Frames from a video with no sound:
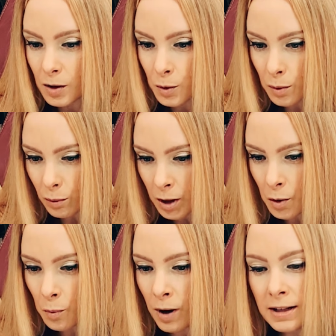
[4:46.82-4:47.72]

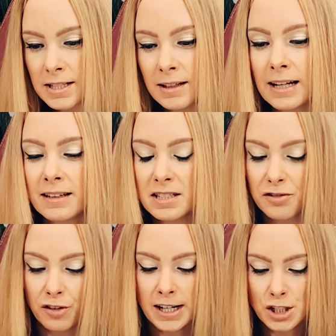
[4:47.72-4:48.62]
who want like this
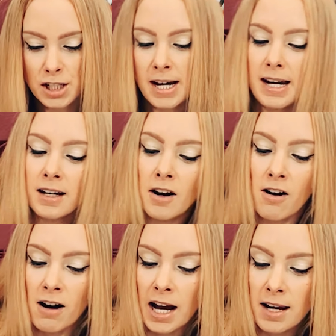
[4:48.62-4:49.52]
fresh take
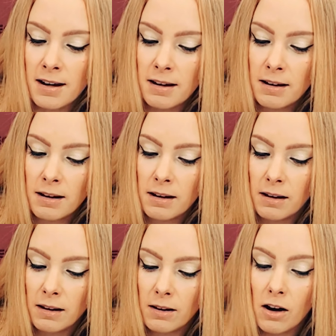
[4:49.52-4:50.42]
on
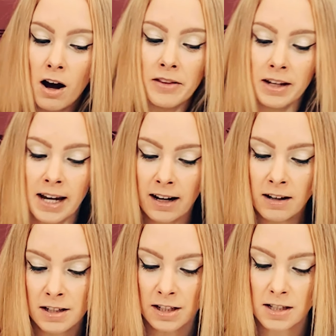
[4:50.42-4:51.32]
the
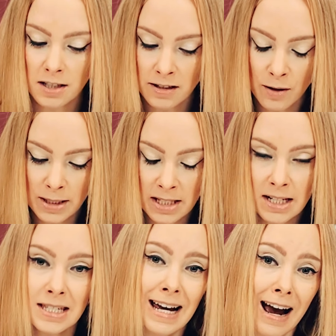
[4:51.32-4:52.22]
characters. So it's
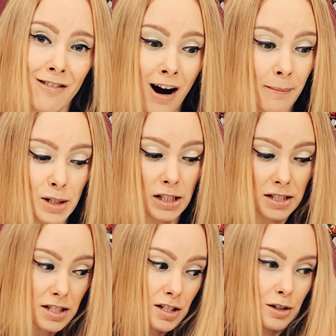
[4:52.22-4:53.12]
nice to have
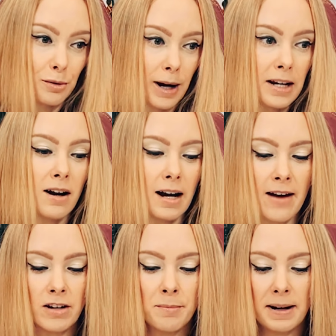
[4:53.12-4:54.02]
options too, right? Not
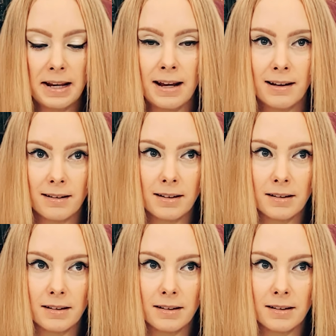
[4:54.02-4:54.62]
everybody